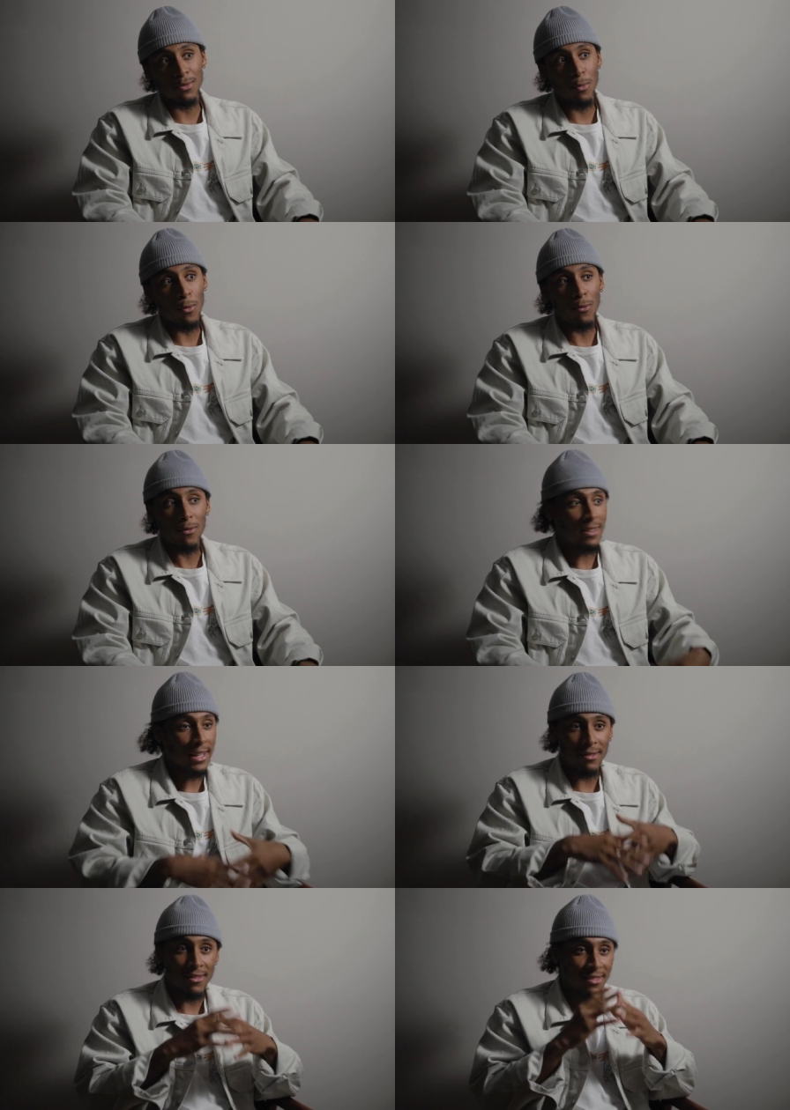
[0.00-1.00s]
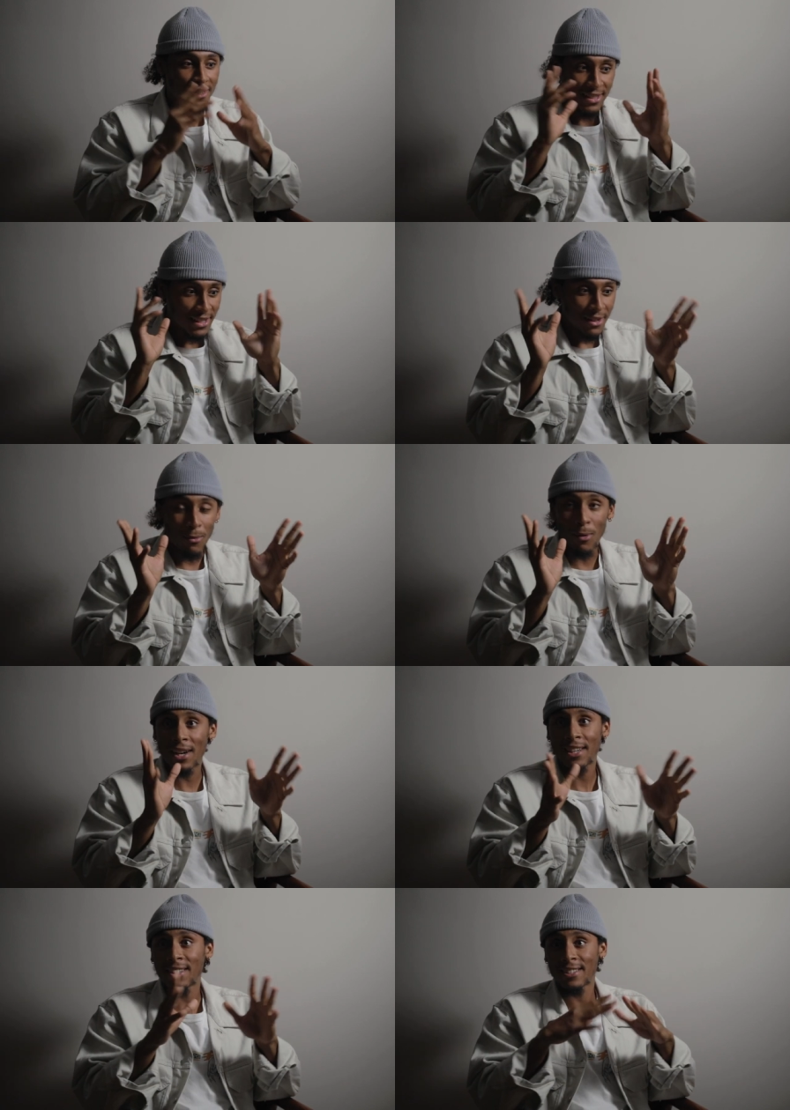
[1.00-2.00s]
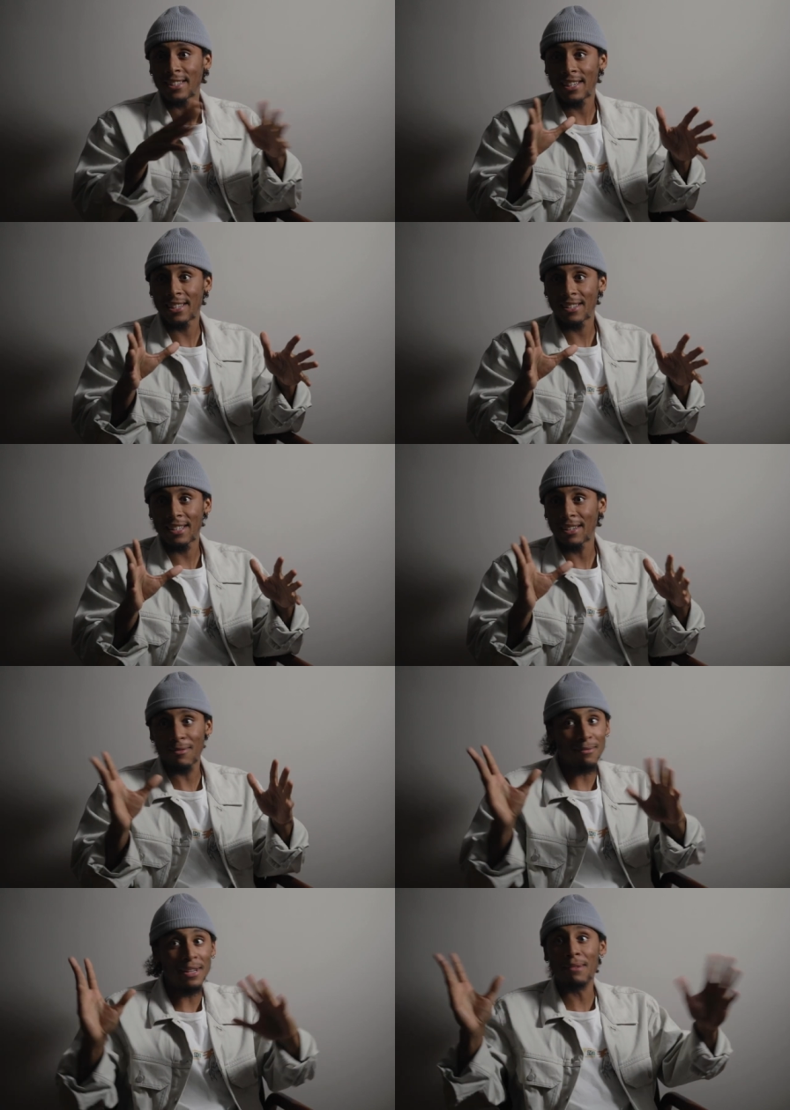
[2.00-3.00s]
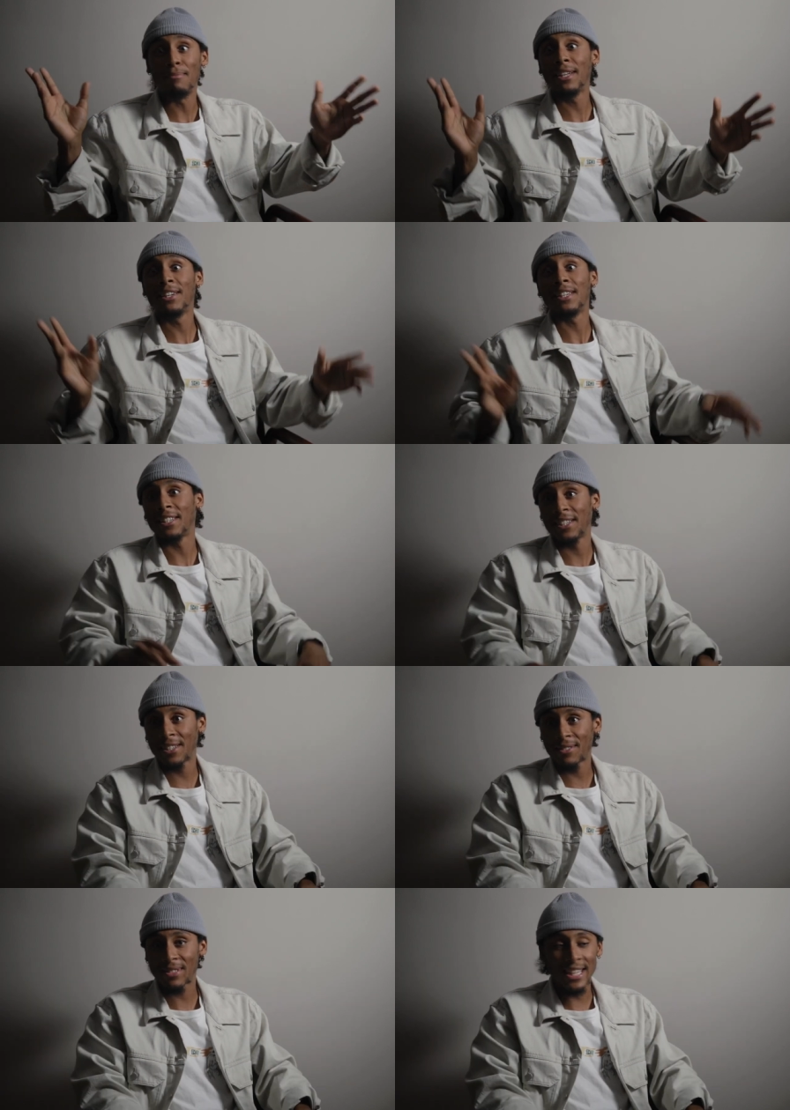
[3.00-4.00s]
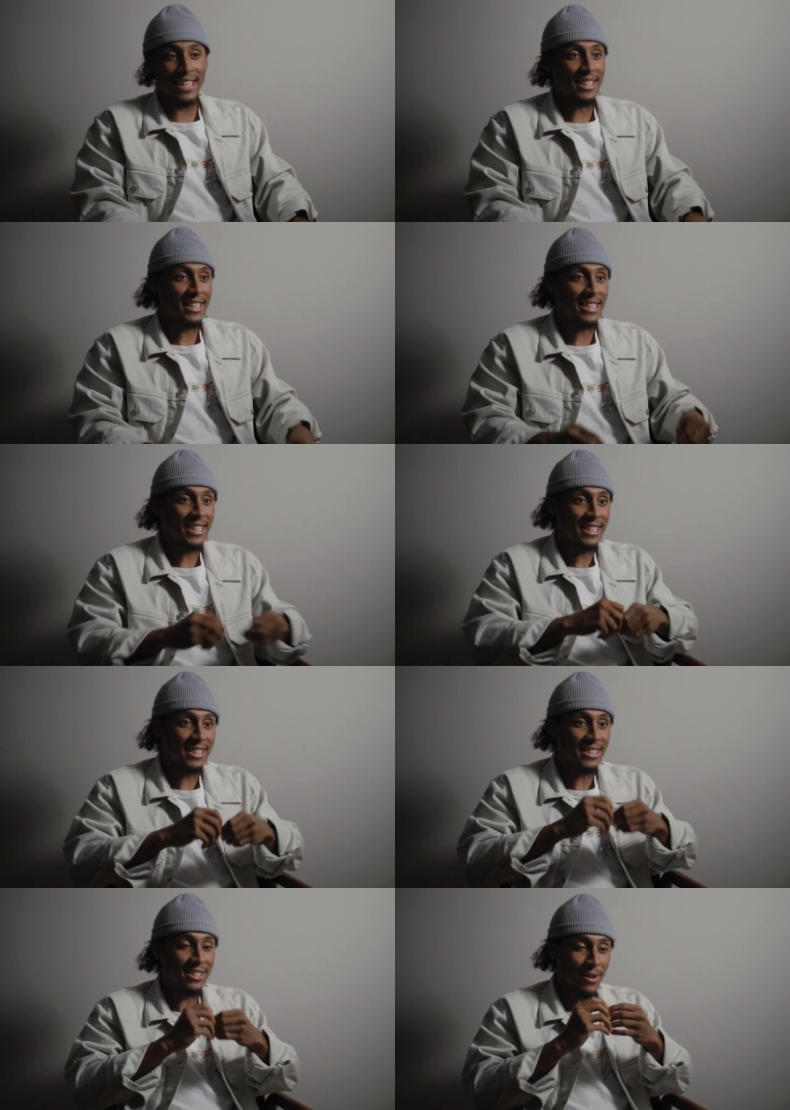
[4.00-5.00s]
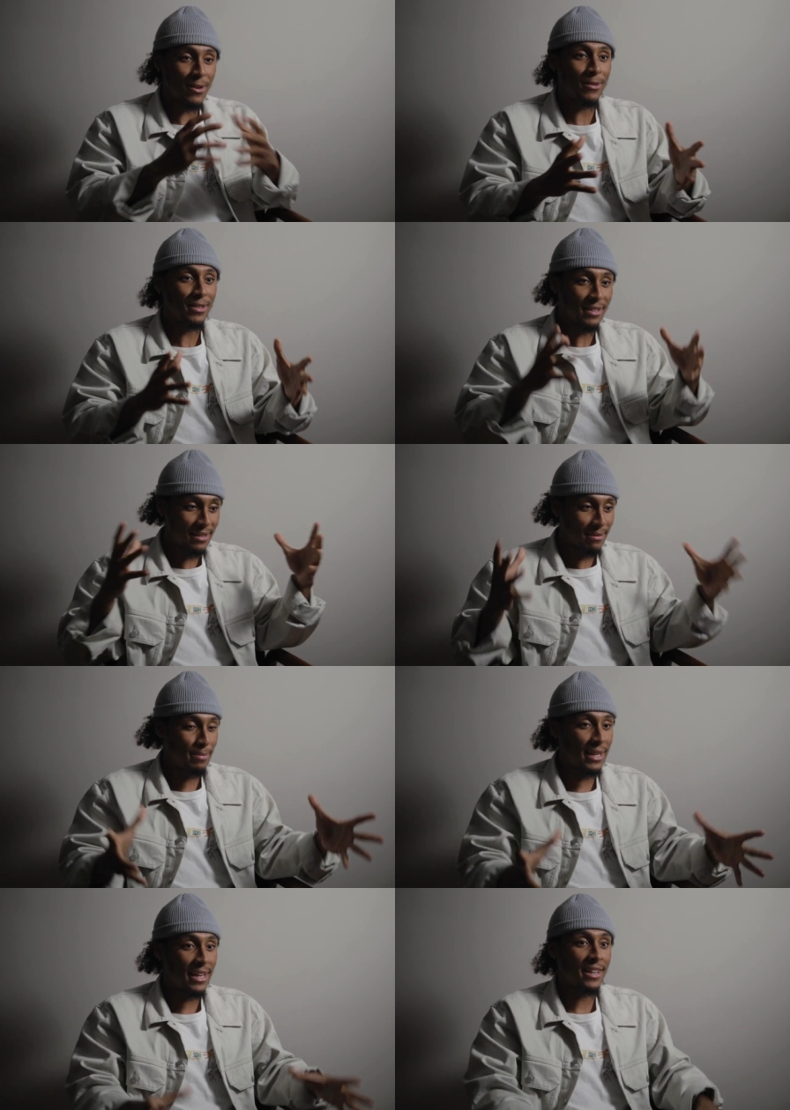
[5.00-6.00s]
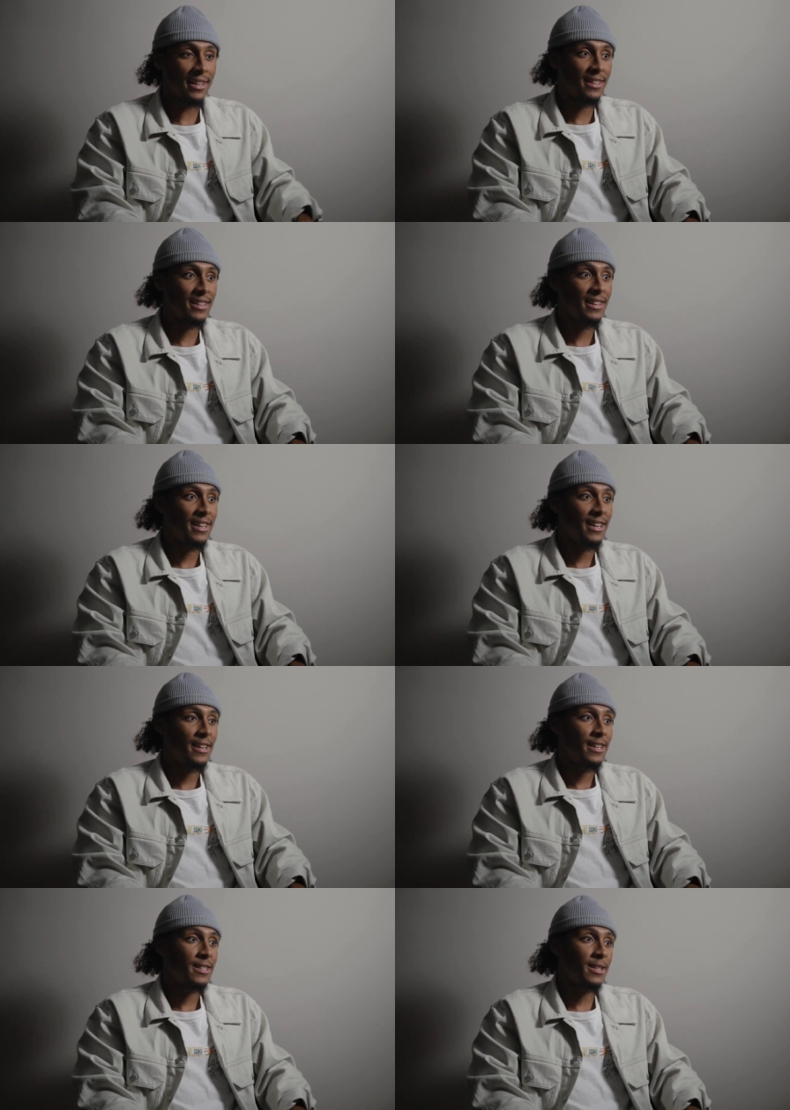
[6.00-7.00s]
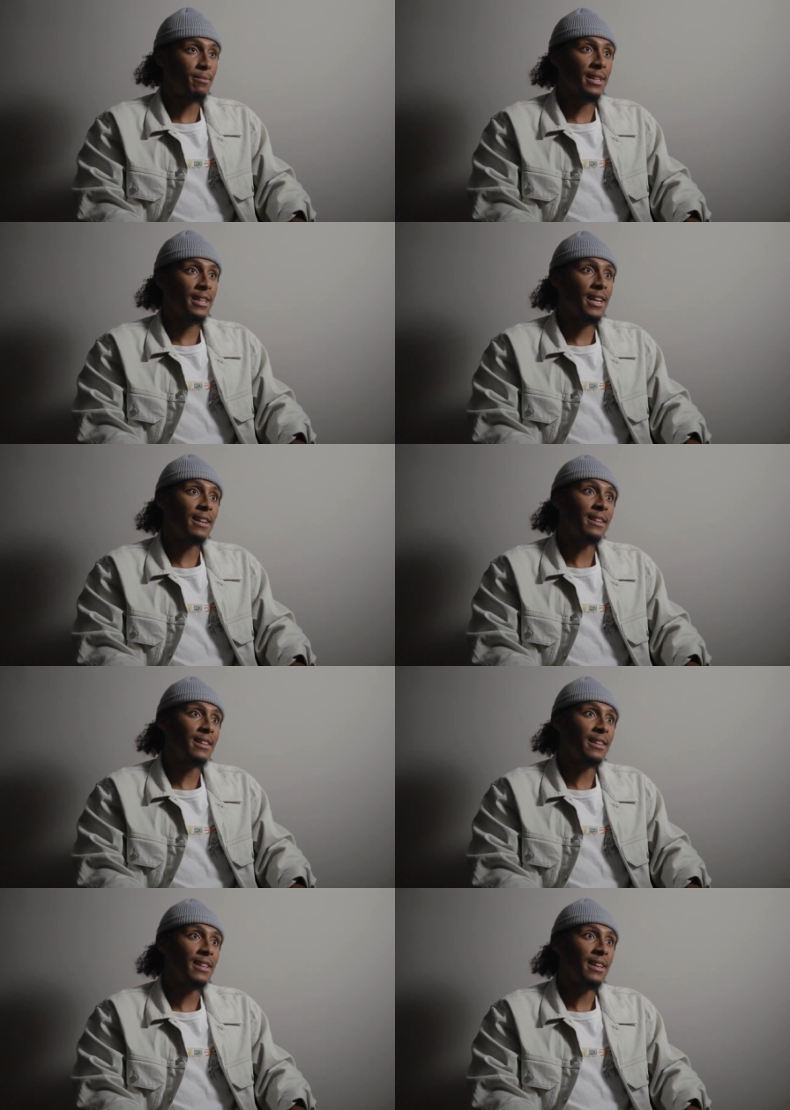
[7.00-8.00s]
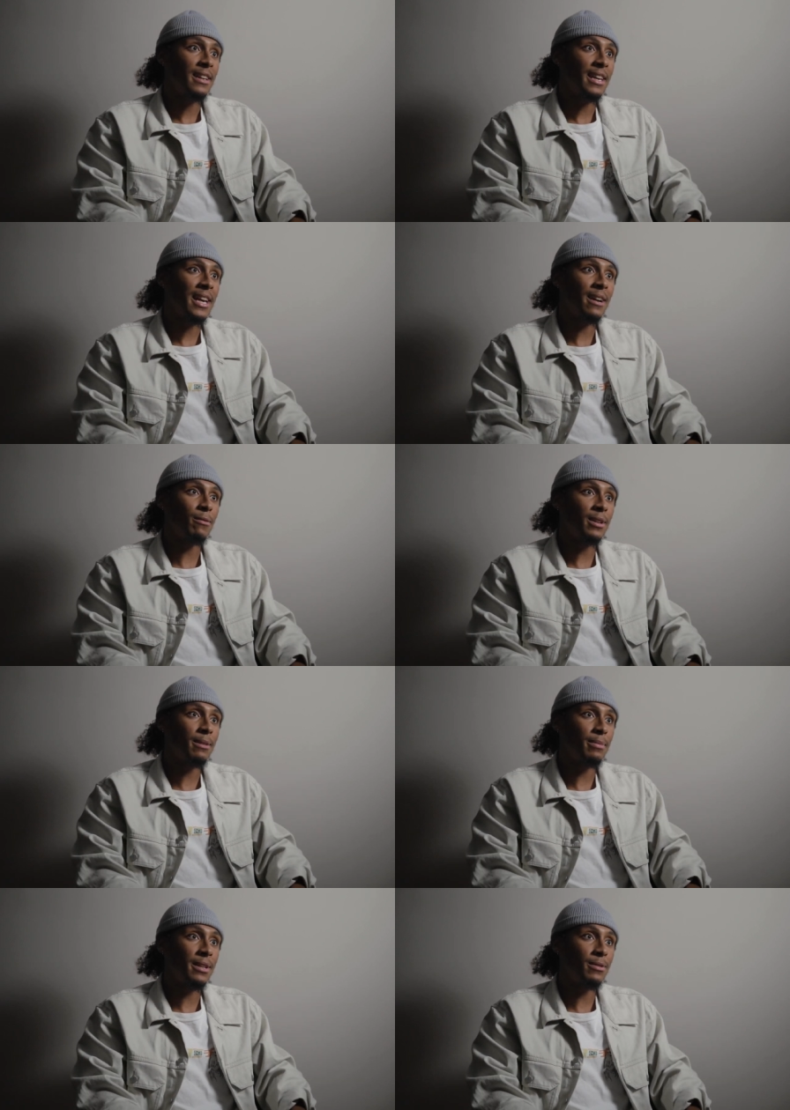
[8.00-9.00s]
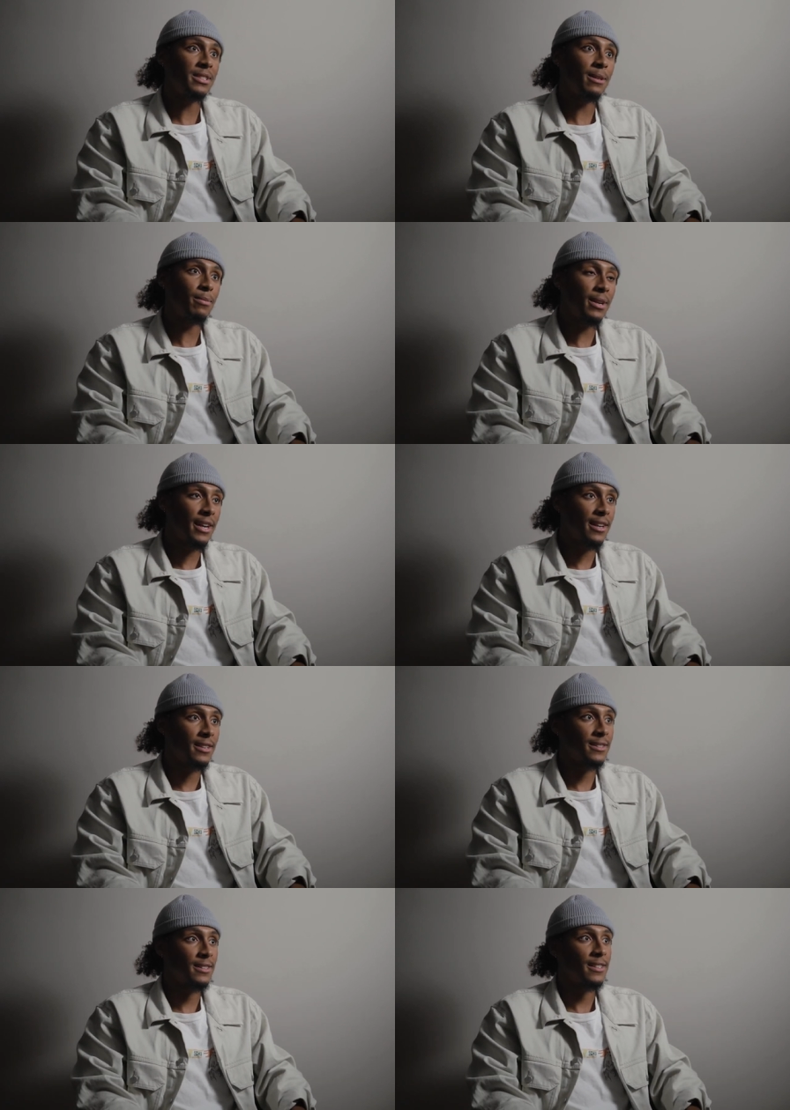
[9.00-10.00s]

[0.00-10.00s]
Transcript: is like one in a million. You know what I'm saying? It's its own being, something that can't really be reciprocated.